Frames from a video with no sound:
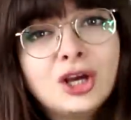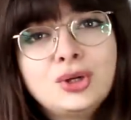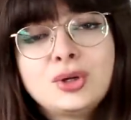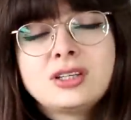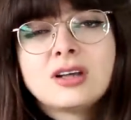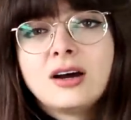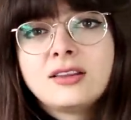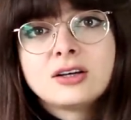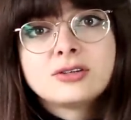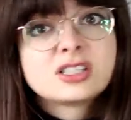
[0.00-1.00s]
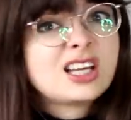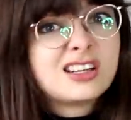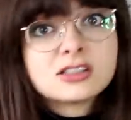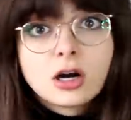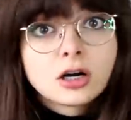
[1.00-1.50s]
You could dye those in
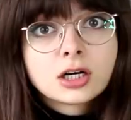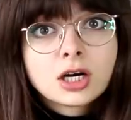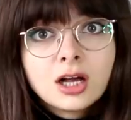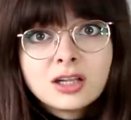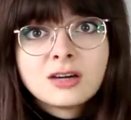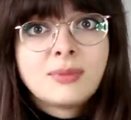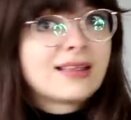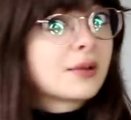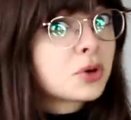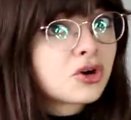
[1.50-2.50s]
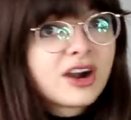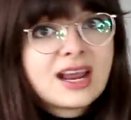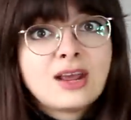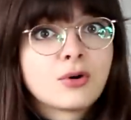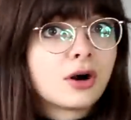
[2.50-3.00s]
a darker color, make them
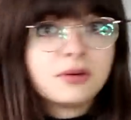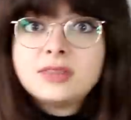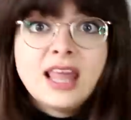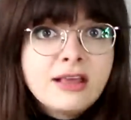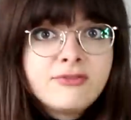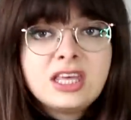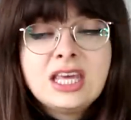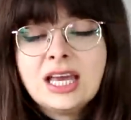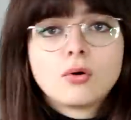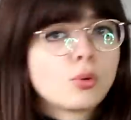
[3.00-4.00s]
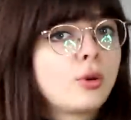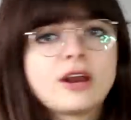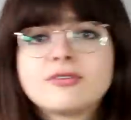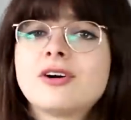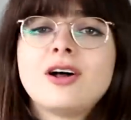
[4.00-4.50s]
gray or navy or
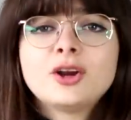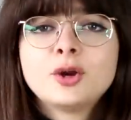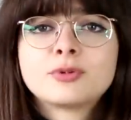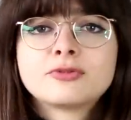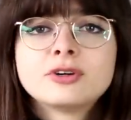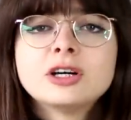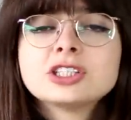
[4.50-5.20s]
whatever color you prefer.